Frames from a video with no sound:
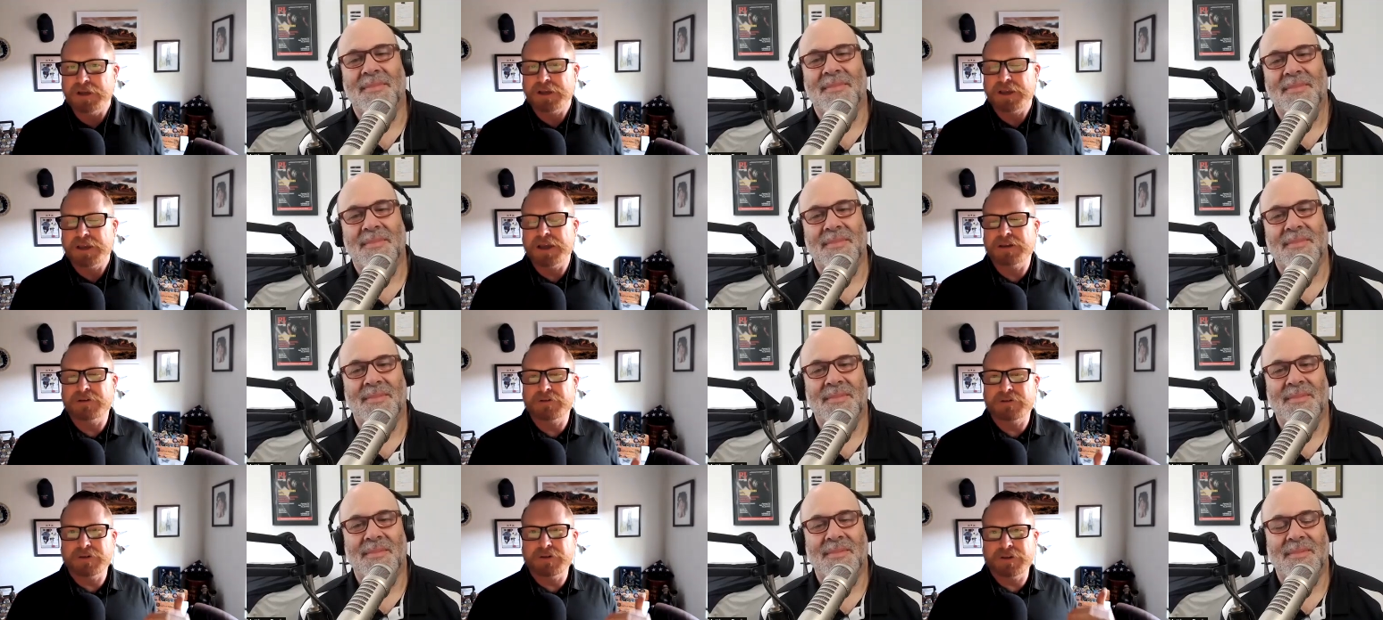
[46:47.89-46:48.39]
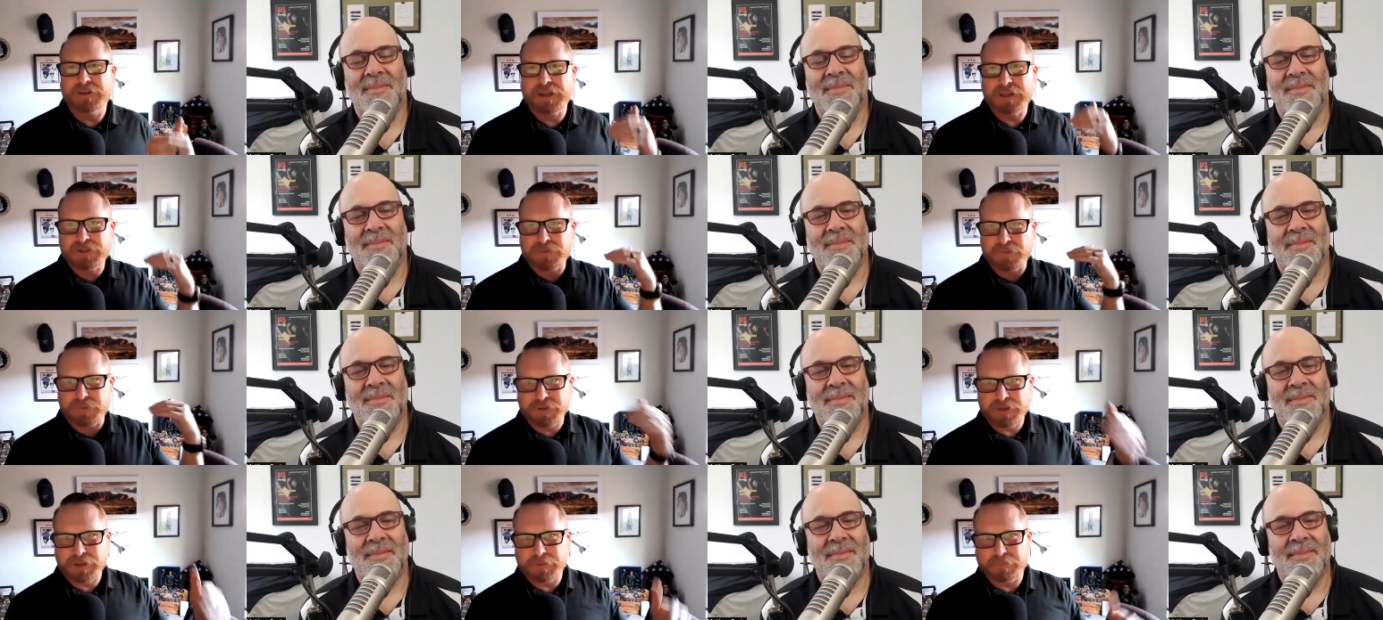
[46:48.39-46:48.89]
Speaker 1: and that's
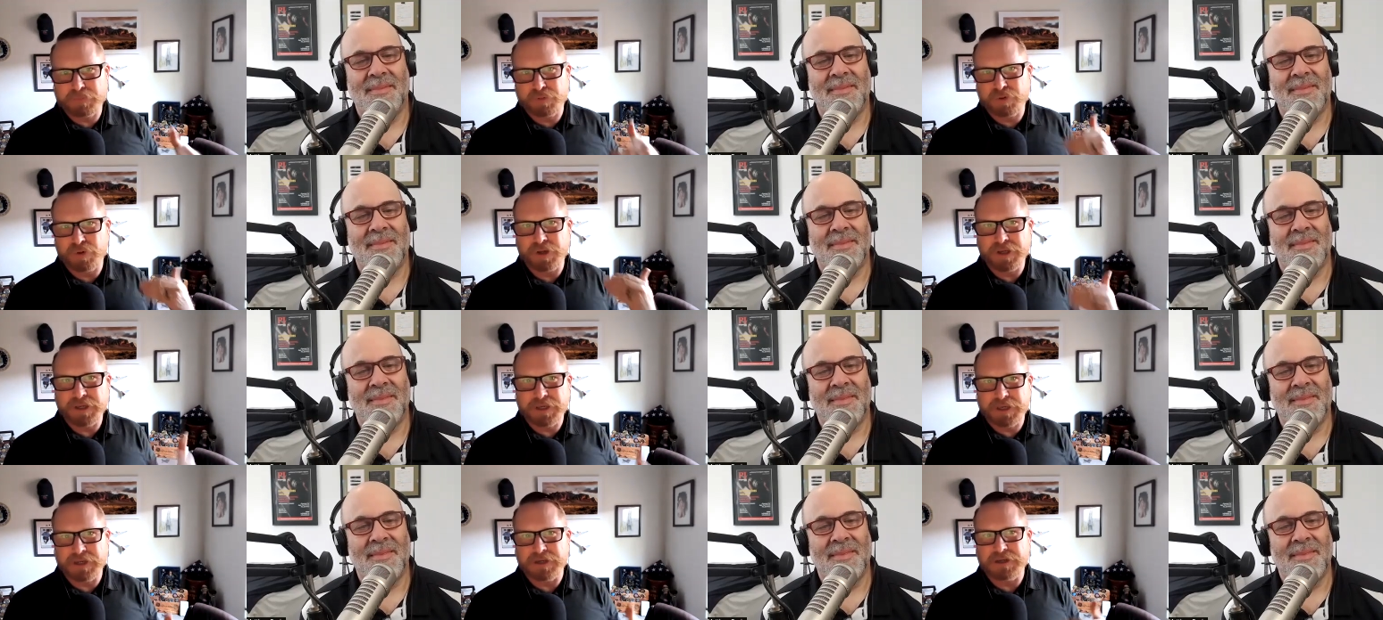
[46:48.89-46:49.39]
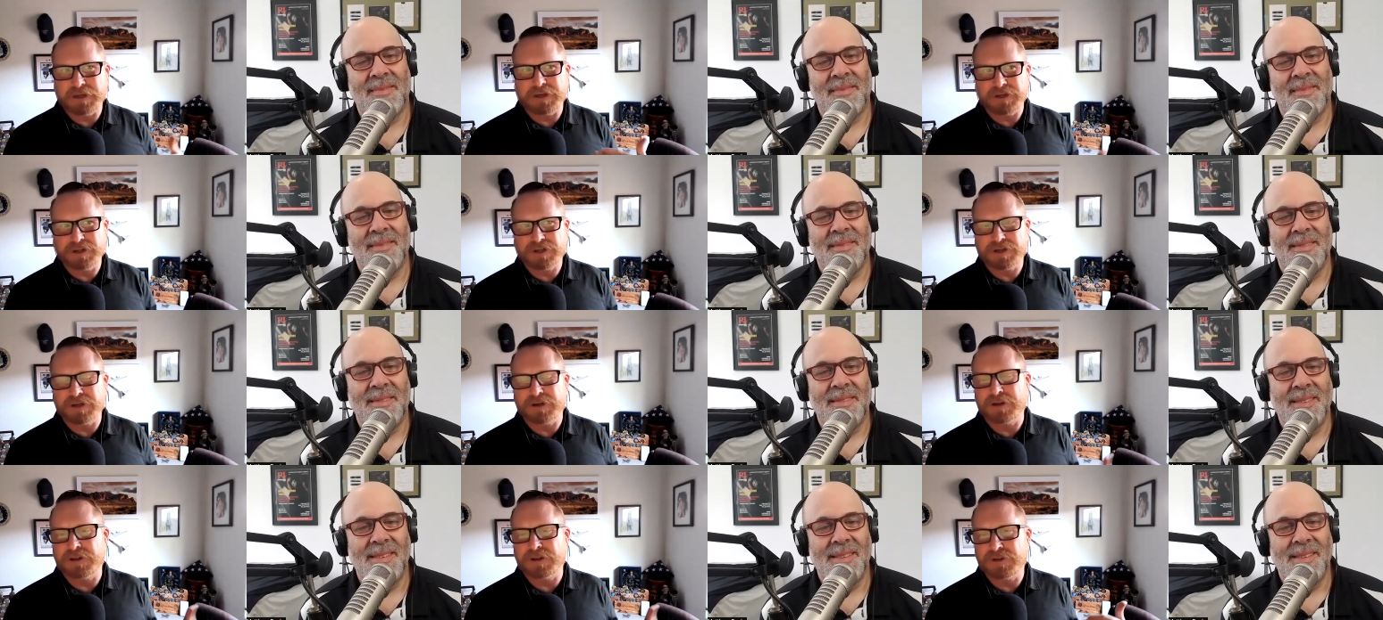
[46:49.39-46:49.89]
really
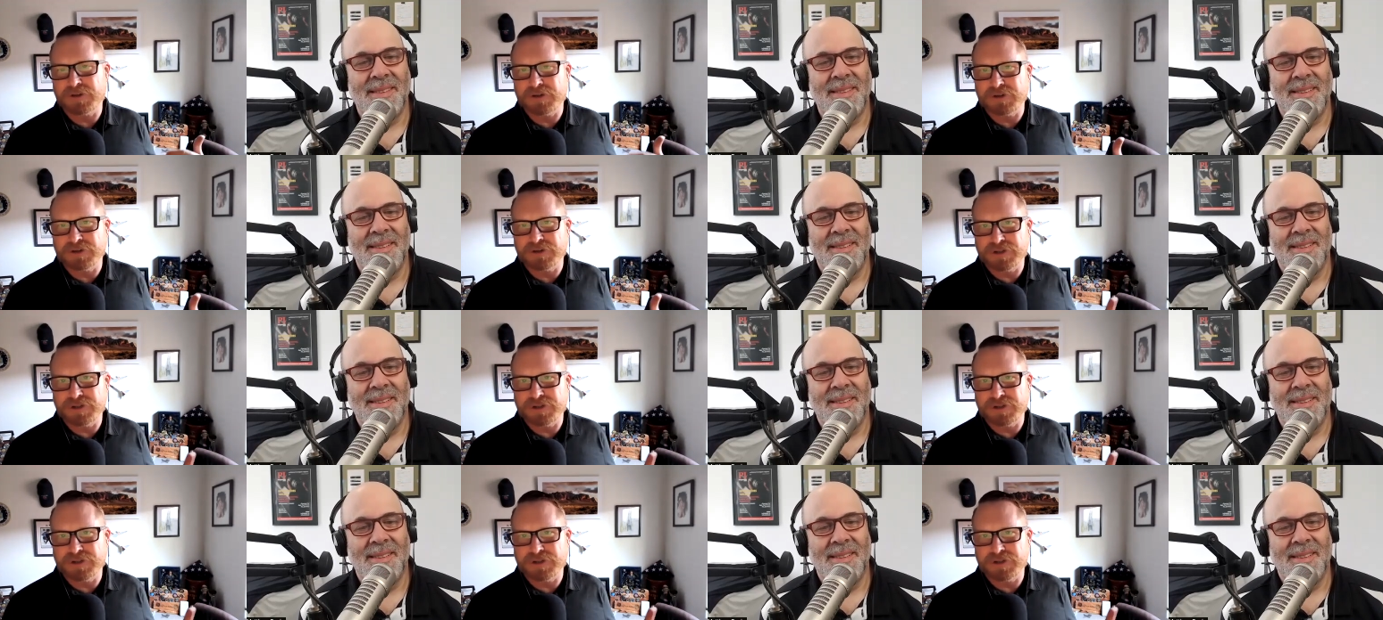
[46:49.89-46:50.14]
preconditioned this